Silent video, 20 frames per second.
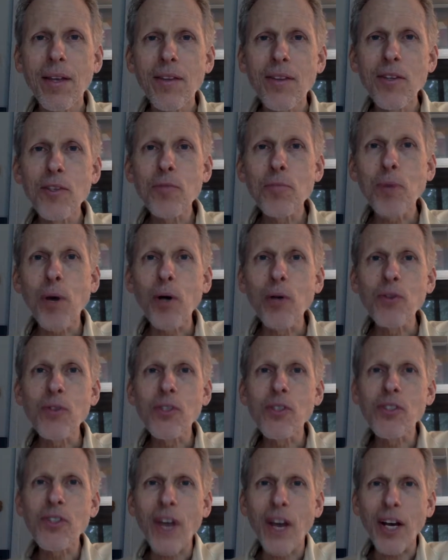This post
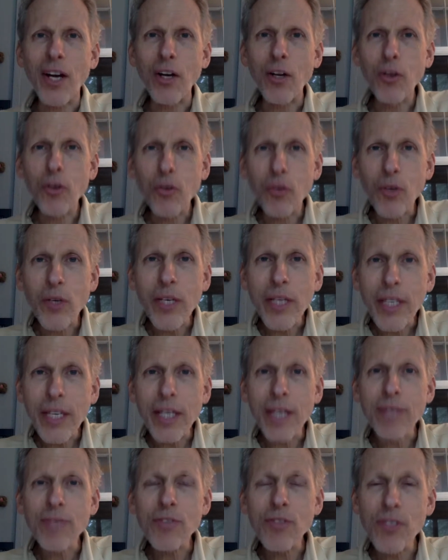is titled Three
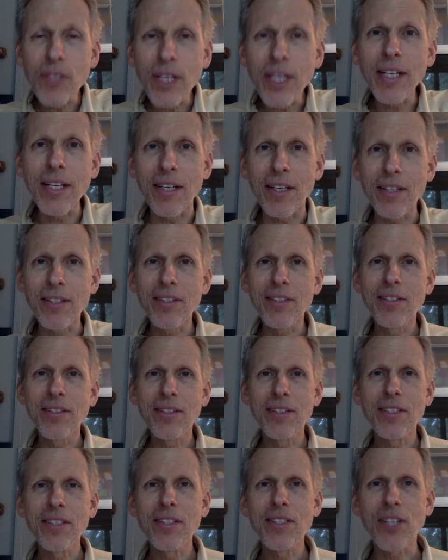Gifts Needed
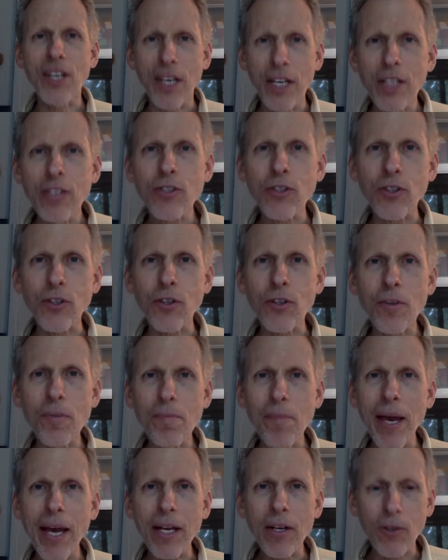to Enter
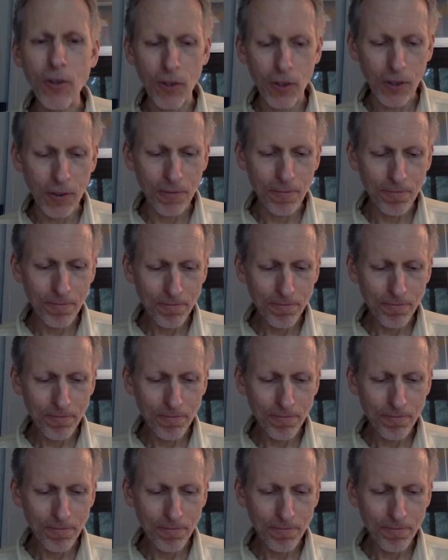Manhood.